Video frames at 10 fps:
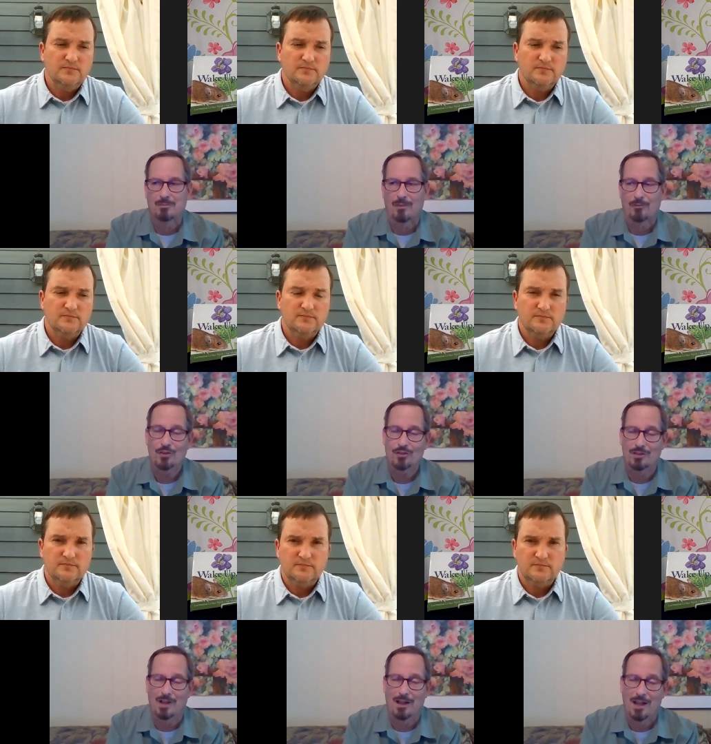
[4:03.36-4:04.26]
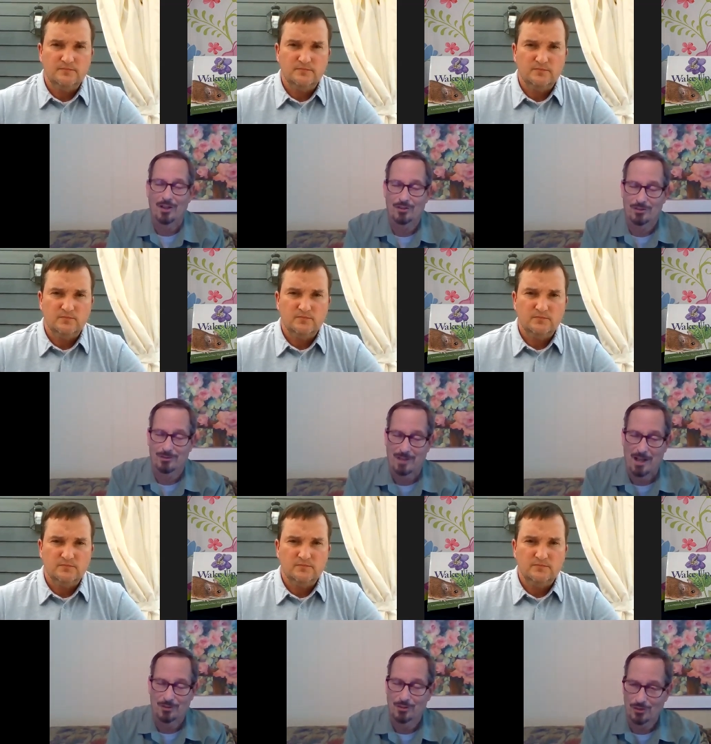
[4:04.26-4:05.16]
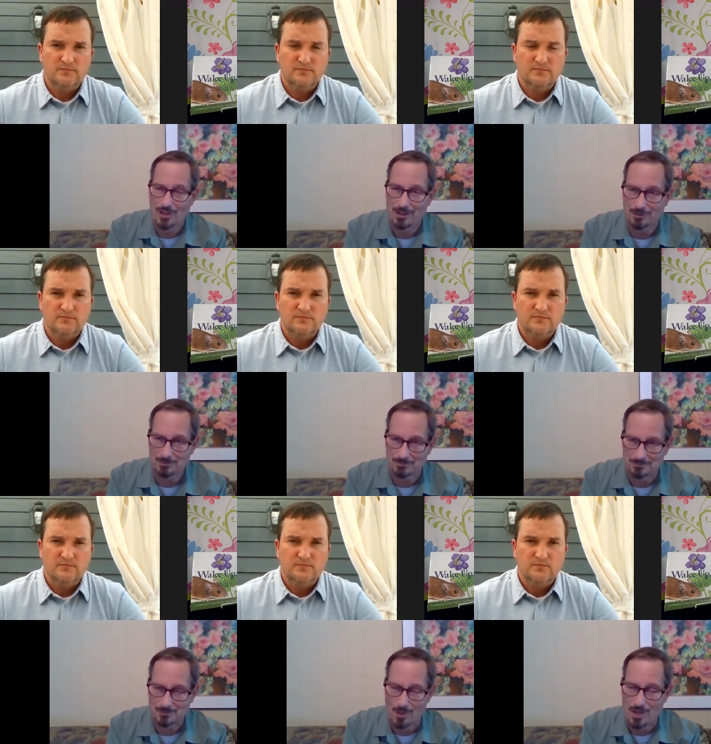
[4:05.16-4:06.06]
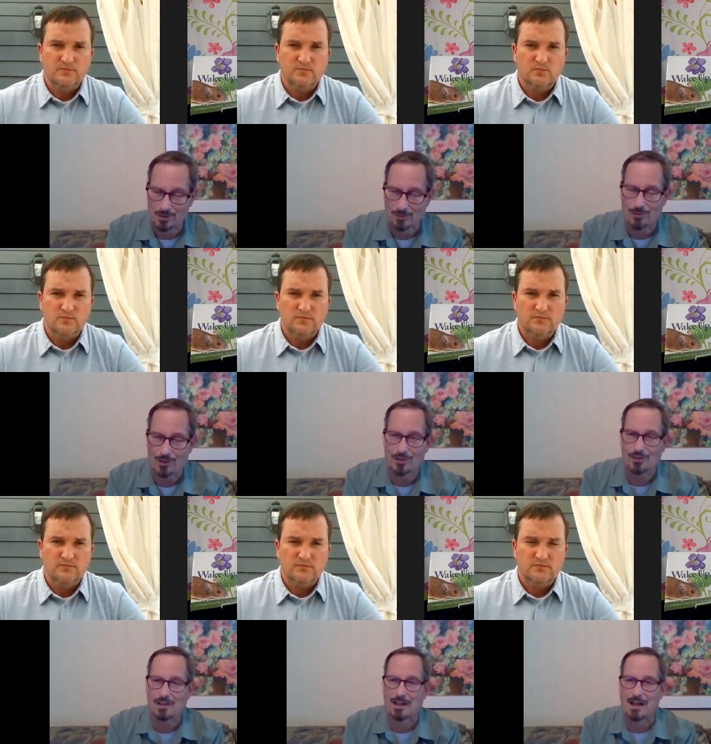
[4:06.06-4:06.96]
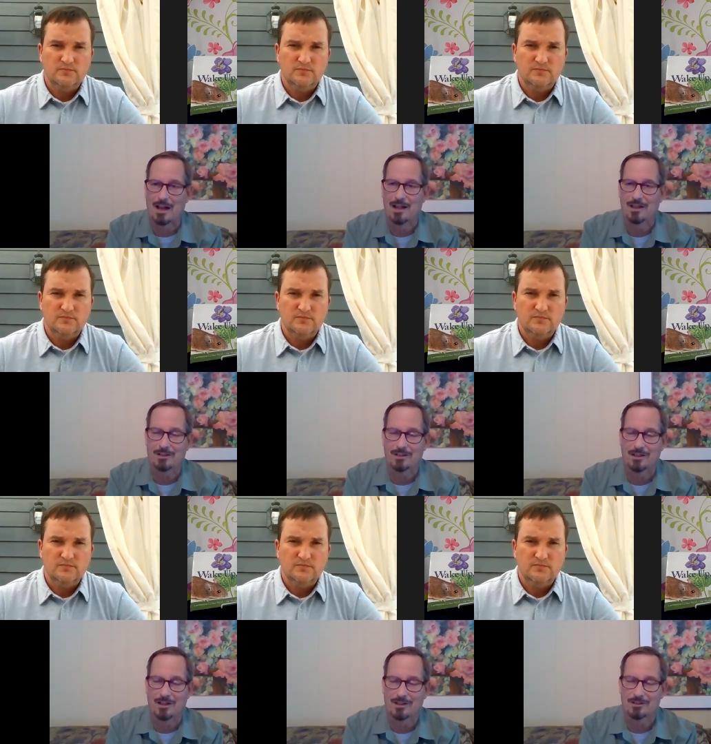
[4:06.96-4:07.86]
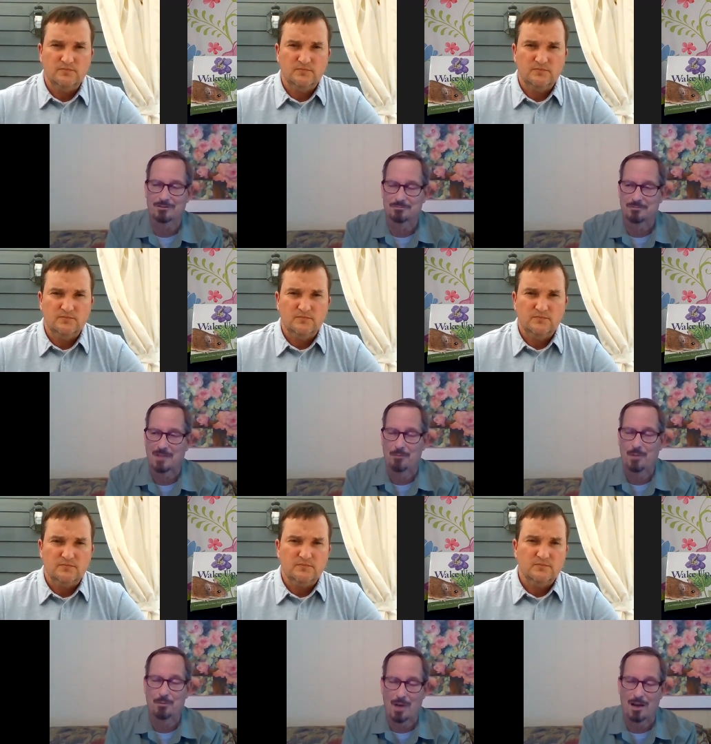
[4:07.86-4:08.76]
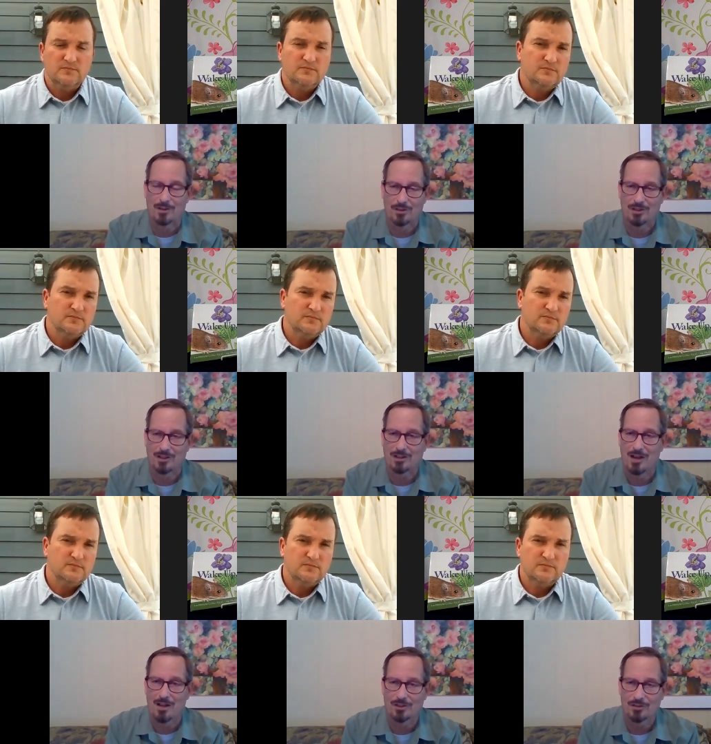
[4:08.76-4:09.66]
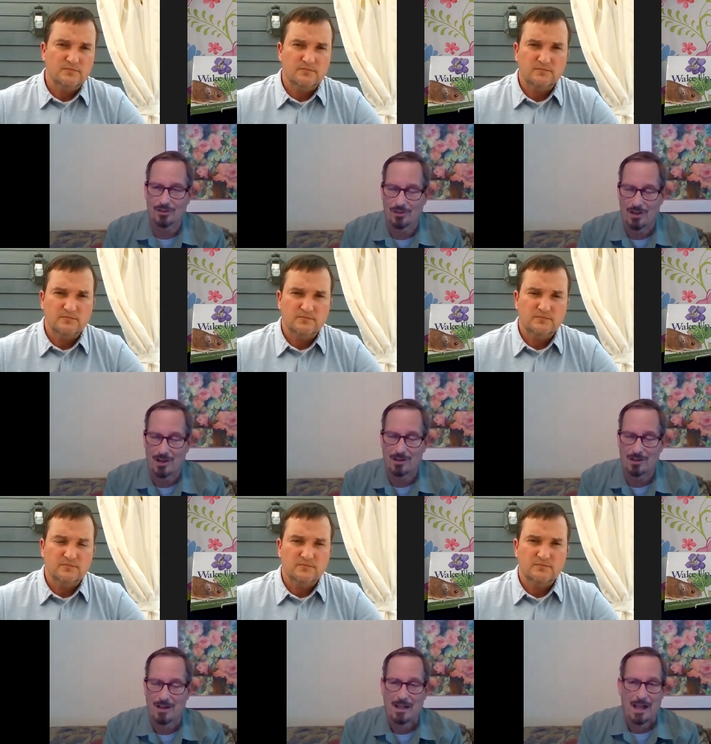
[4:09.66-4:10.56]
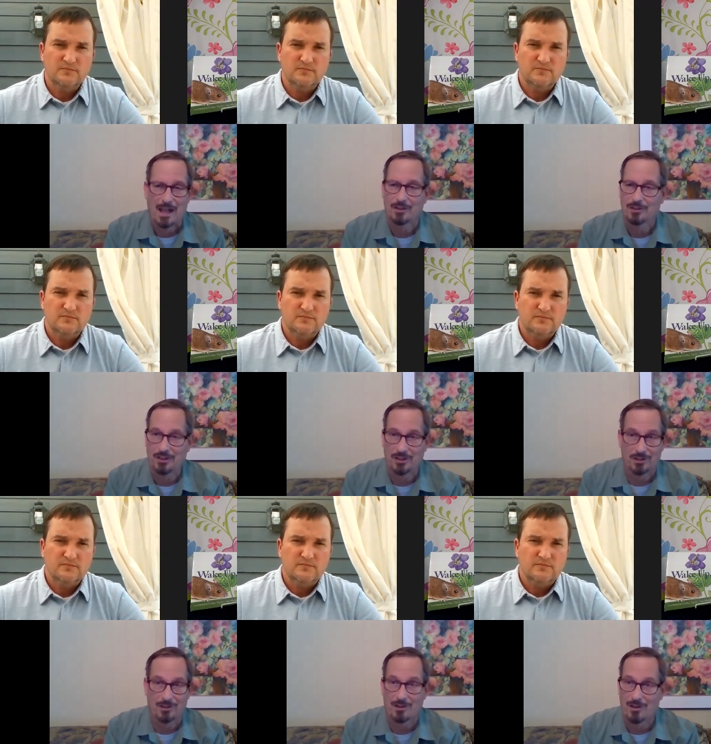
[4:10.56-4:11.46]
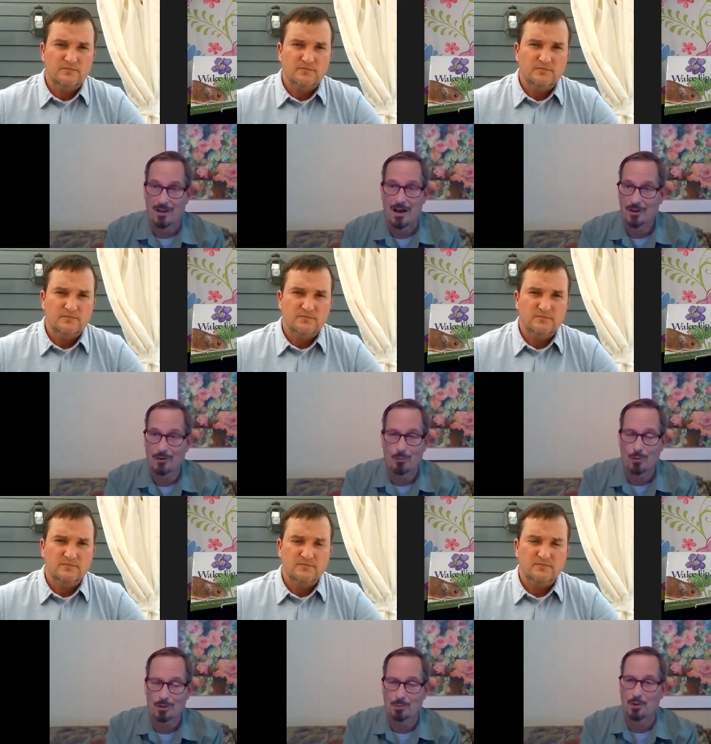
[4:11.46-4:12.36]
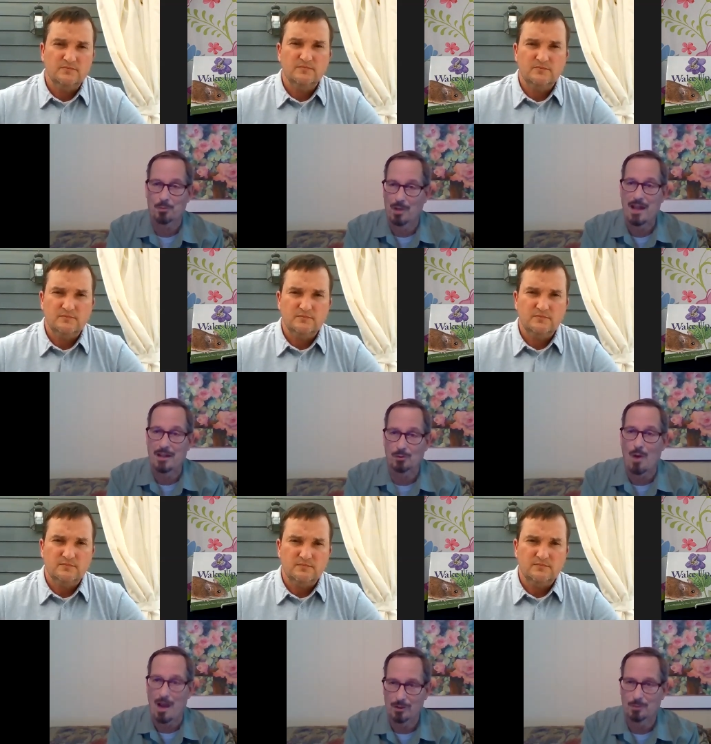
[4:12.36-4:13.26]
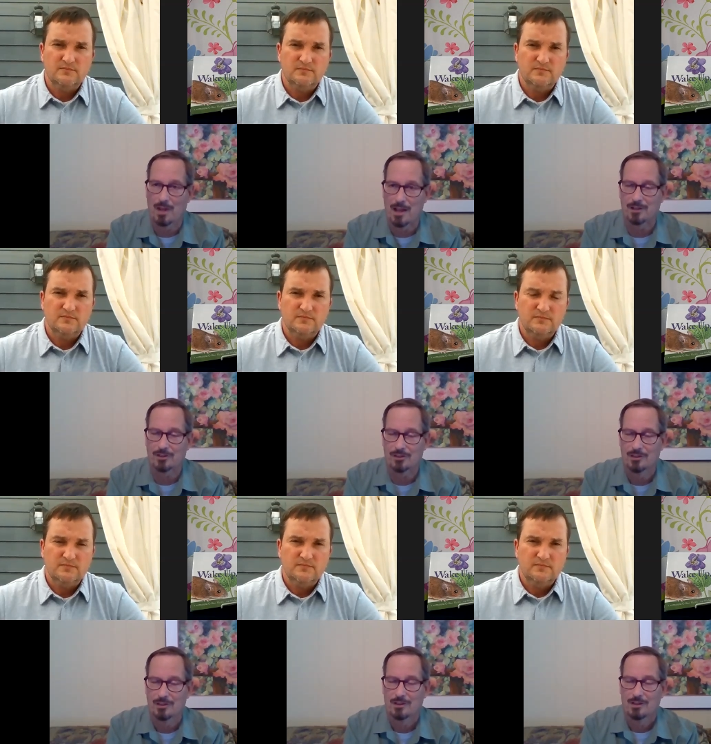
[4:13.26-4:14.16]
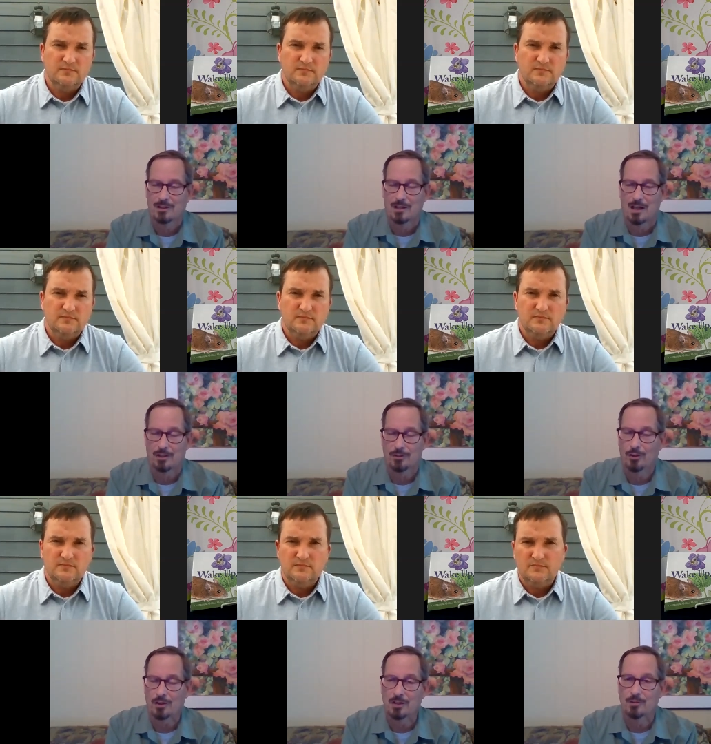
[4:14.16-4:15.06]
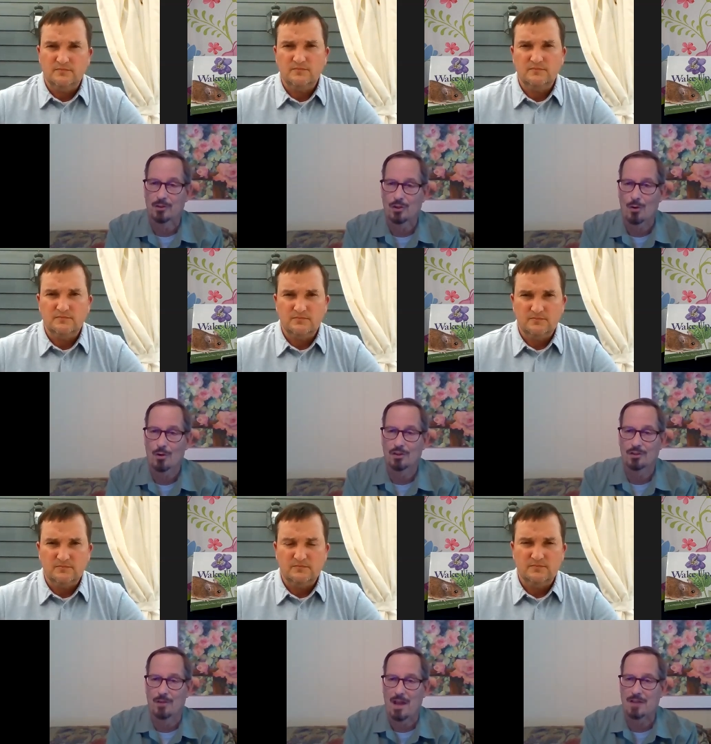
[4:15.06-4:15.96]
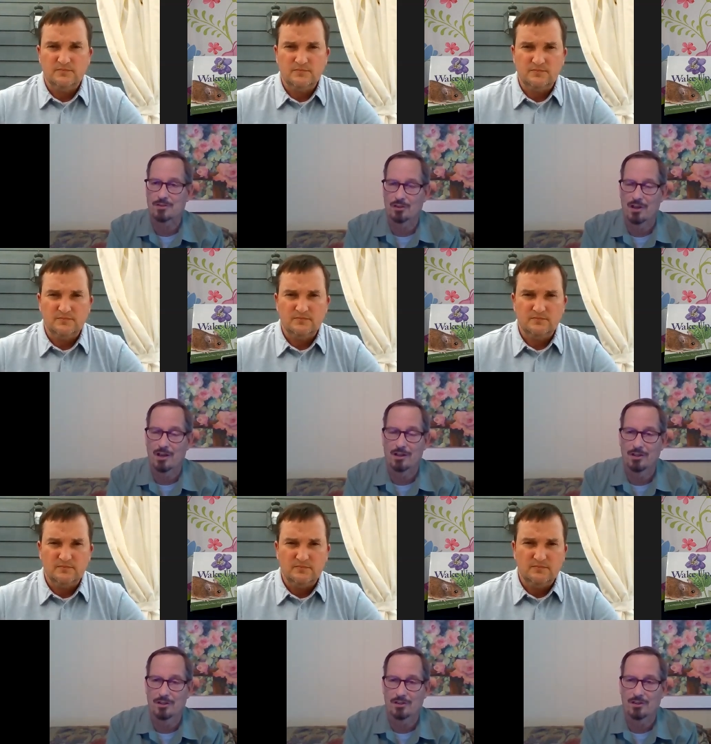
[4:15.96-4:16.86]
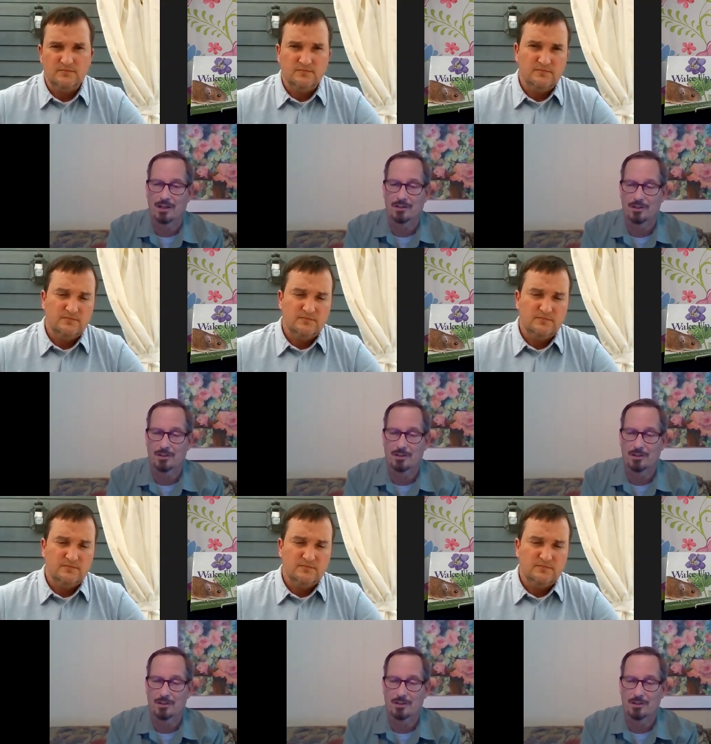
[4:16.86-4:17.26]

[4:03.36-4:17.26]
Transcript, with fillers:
Speaker 1: first, I'll ask, answer your second question first. I uh, have been botanist and ecologist there and did a lot of work with plants, wild plants, uh, doing inventories of natural areas that